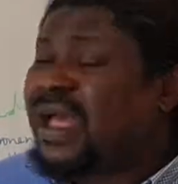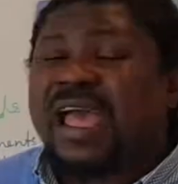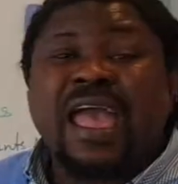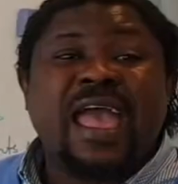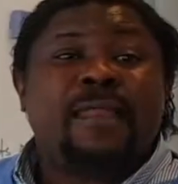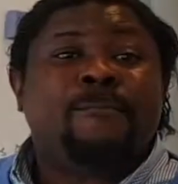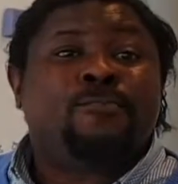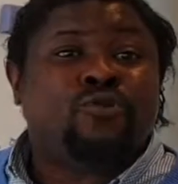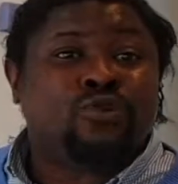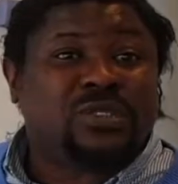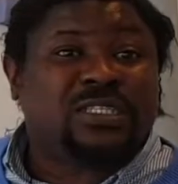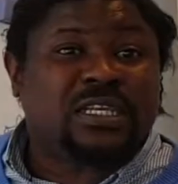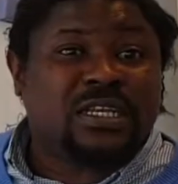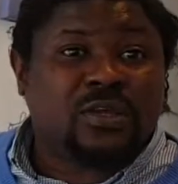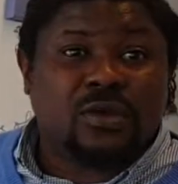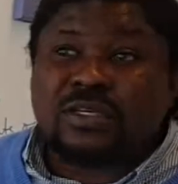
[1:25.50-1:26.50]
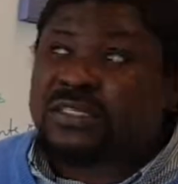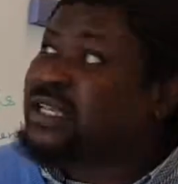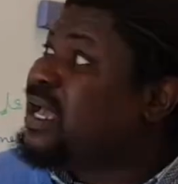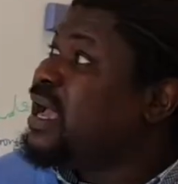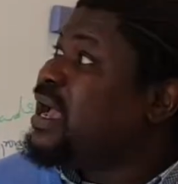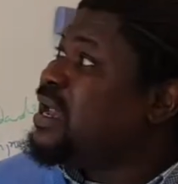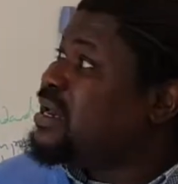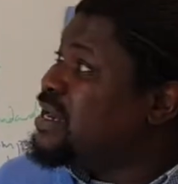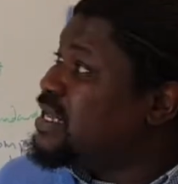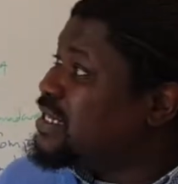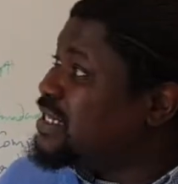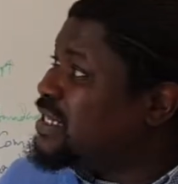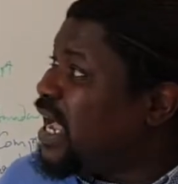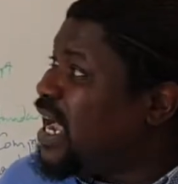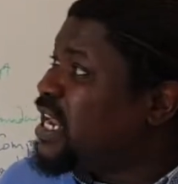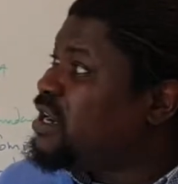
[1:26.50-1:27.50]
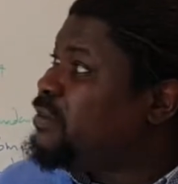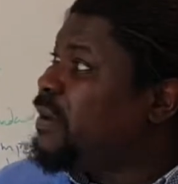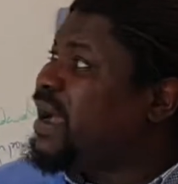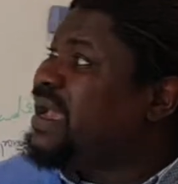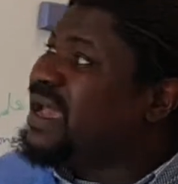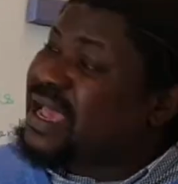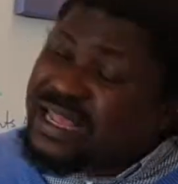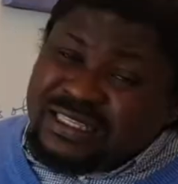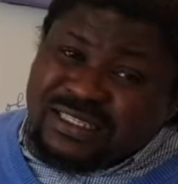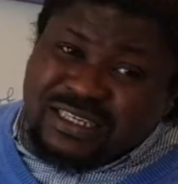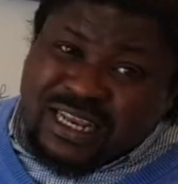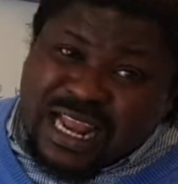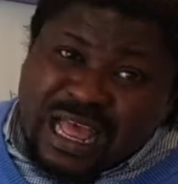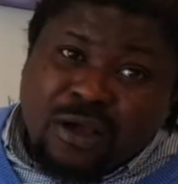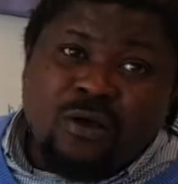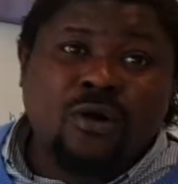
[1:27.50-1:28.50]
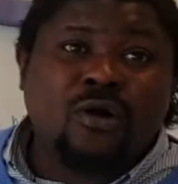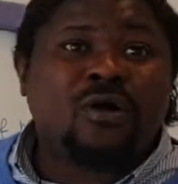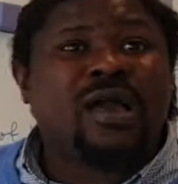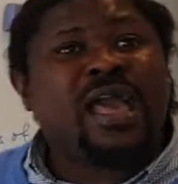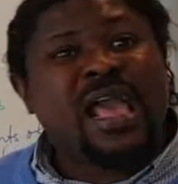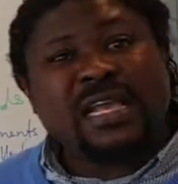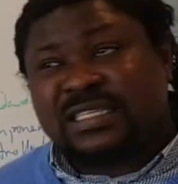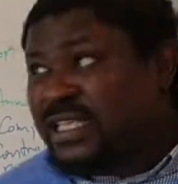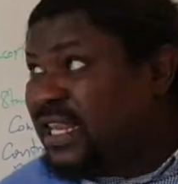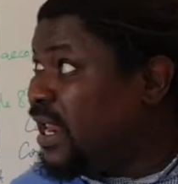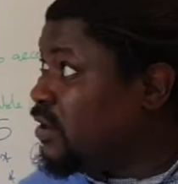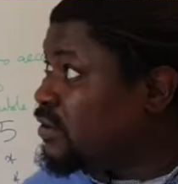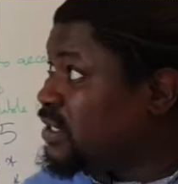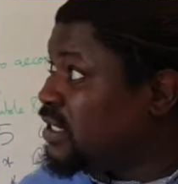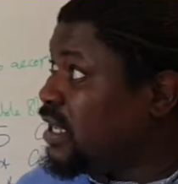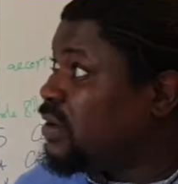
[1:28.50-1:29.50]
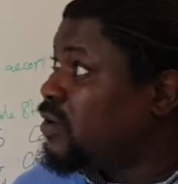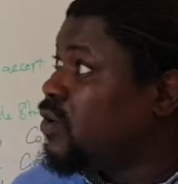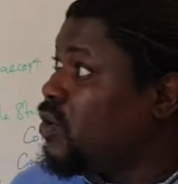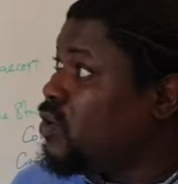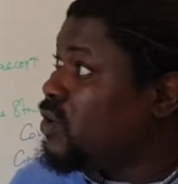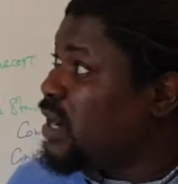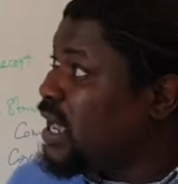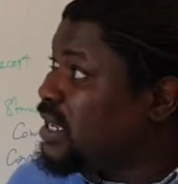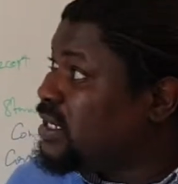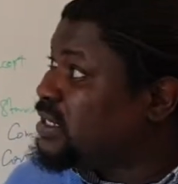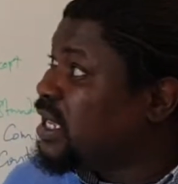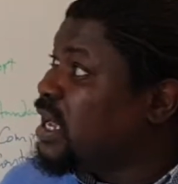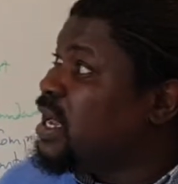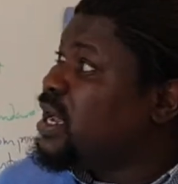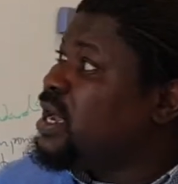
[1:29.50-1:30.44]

and procedures designed by internal or external stakeholders